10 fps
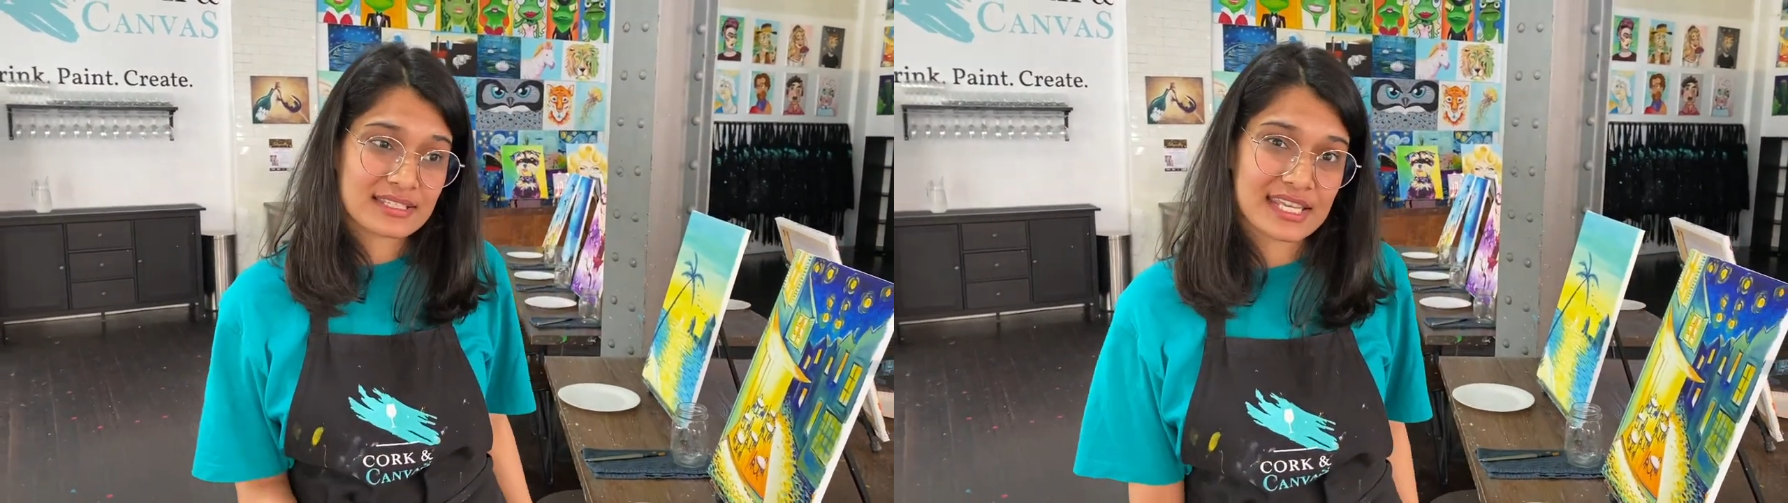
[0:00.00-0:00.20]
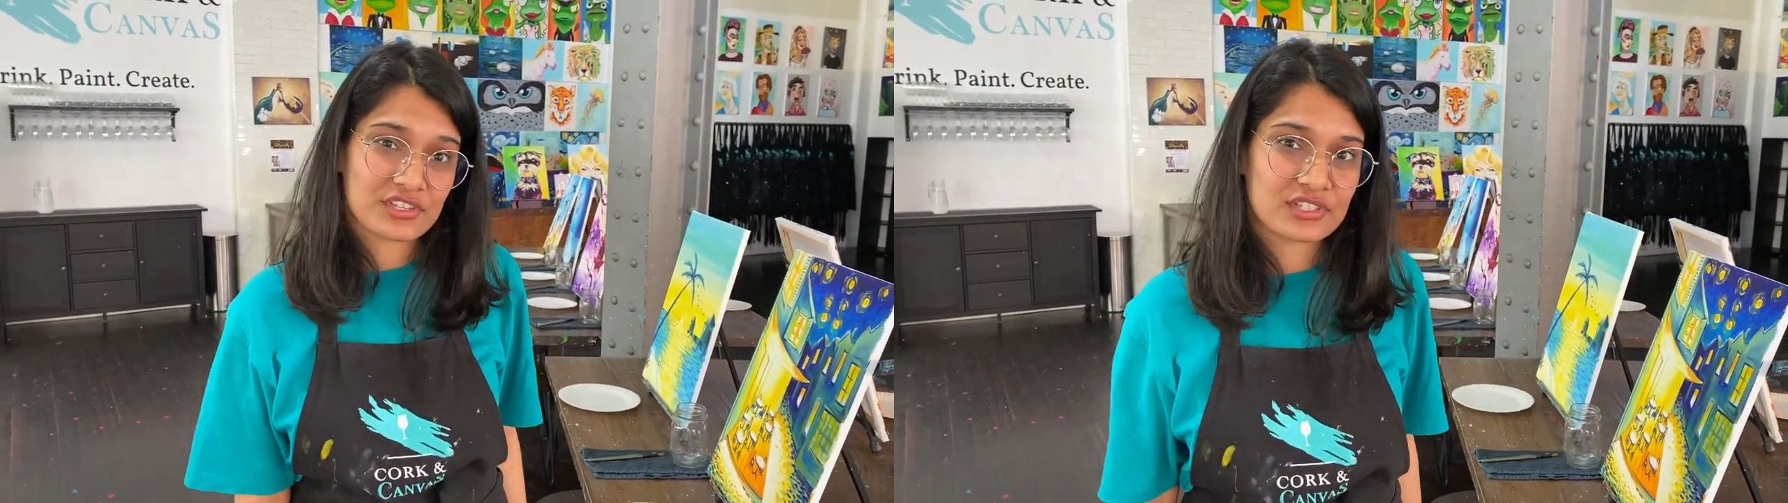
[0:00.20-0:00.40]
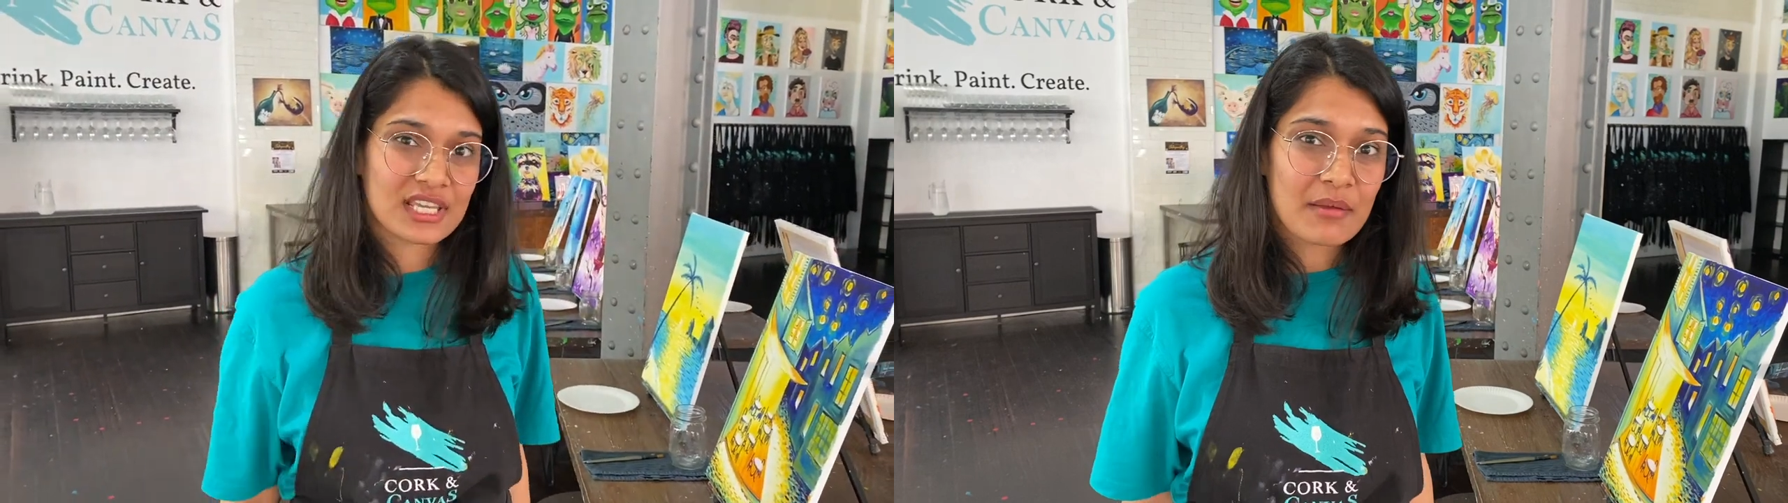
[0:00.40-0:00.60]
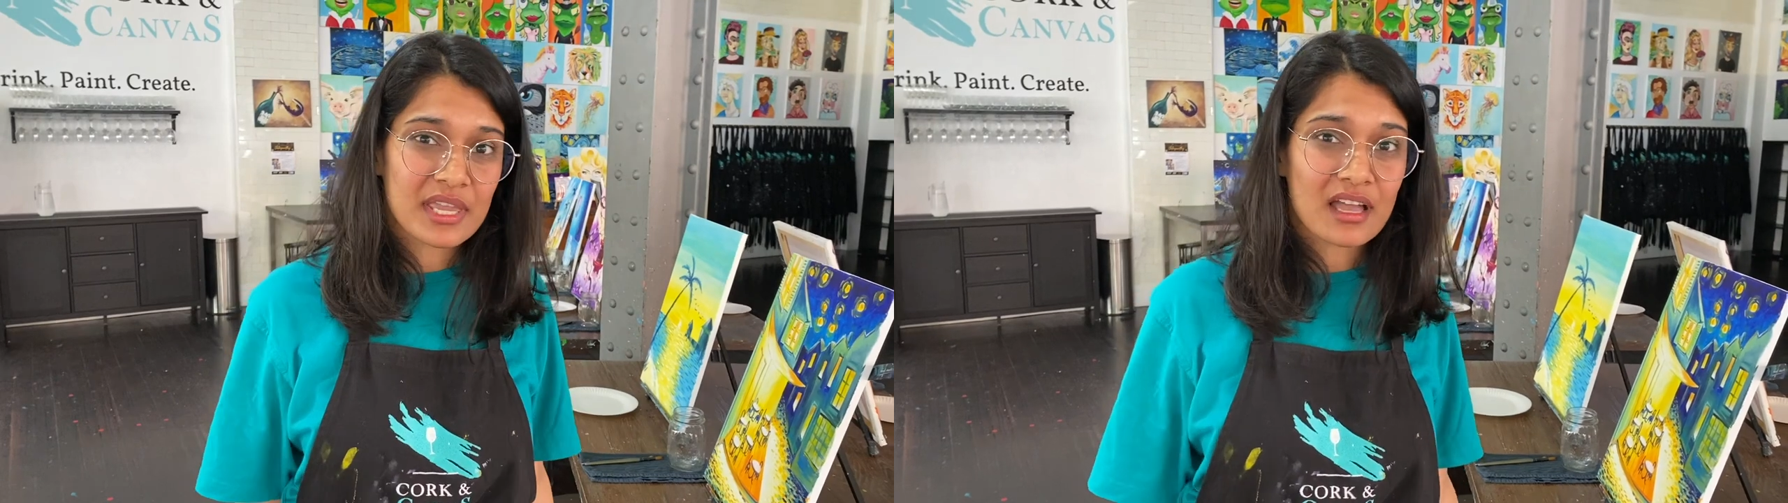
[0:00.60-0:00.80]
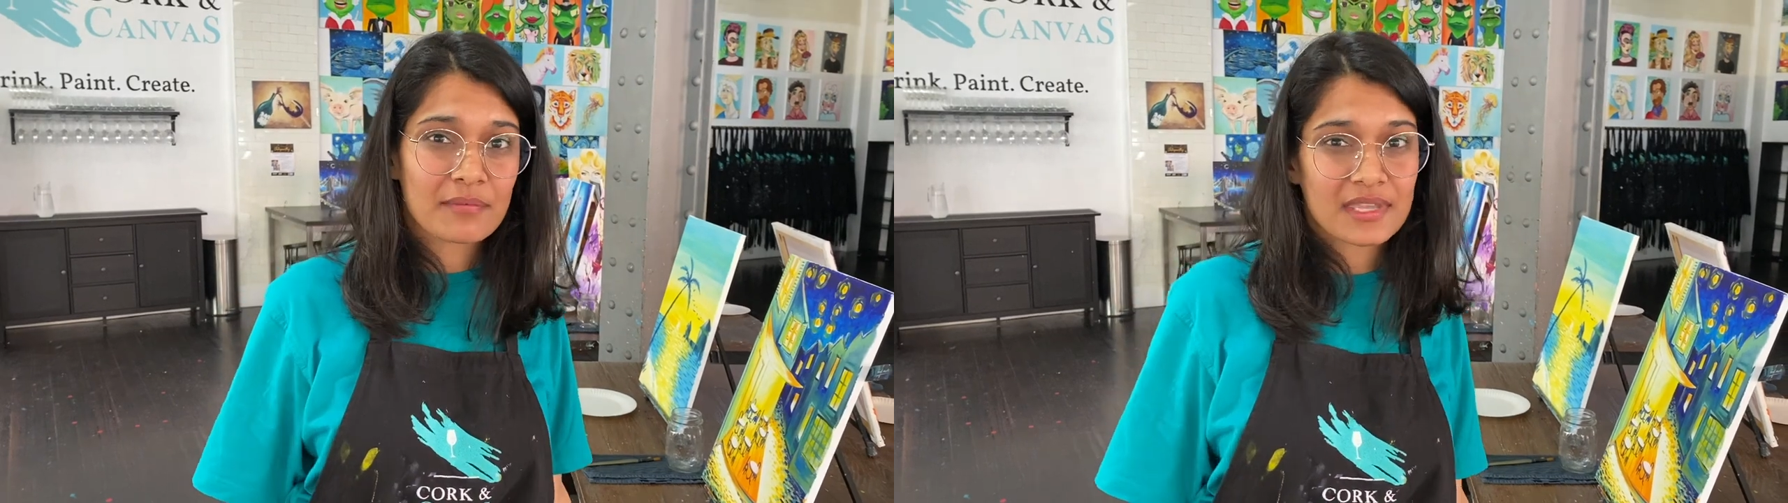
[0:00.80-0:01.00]
session
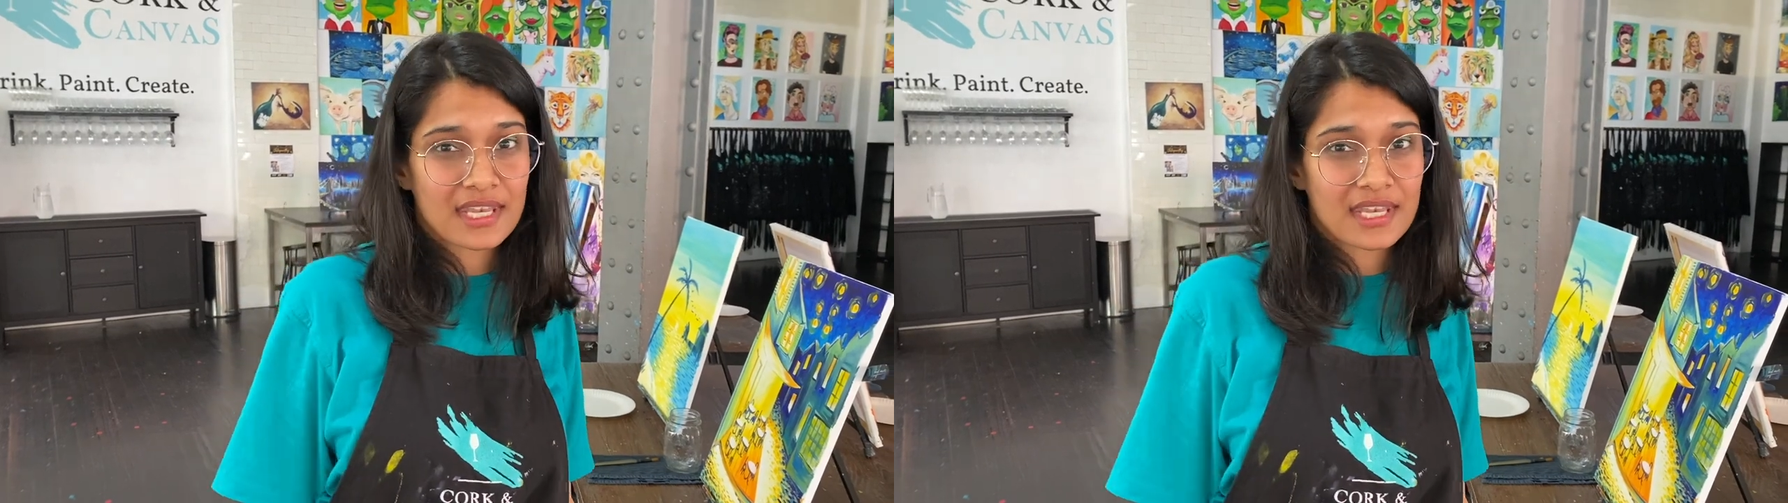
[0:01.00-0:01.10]
coming up.